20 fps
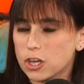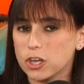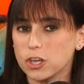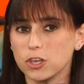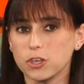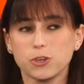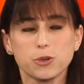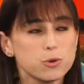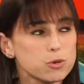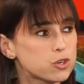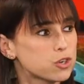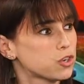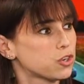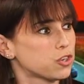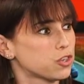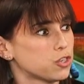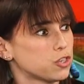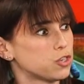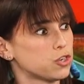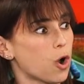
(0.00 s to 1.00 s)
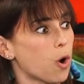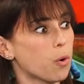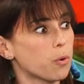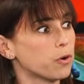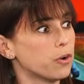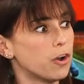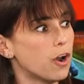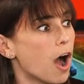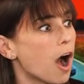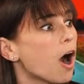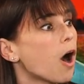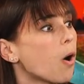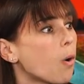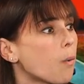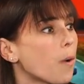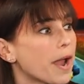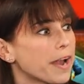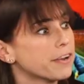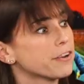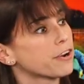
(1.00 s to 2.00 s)
You don't
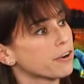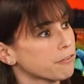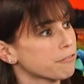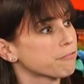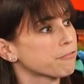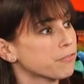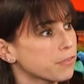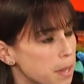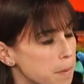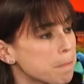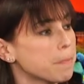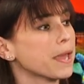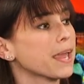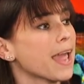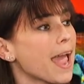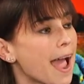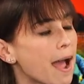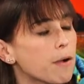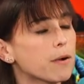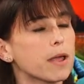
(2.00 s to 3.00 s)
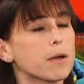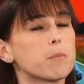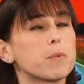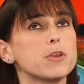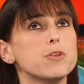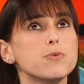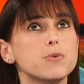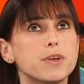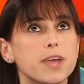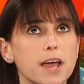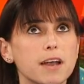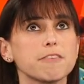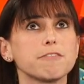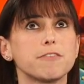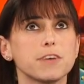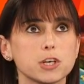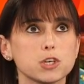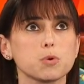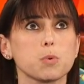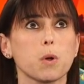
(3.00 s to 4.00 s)
know and you're flipping out and when you get a
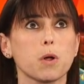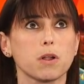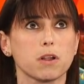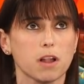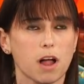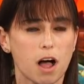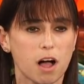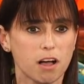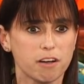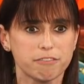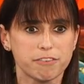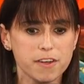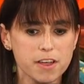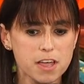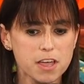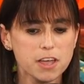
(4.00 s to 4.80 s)
visual of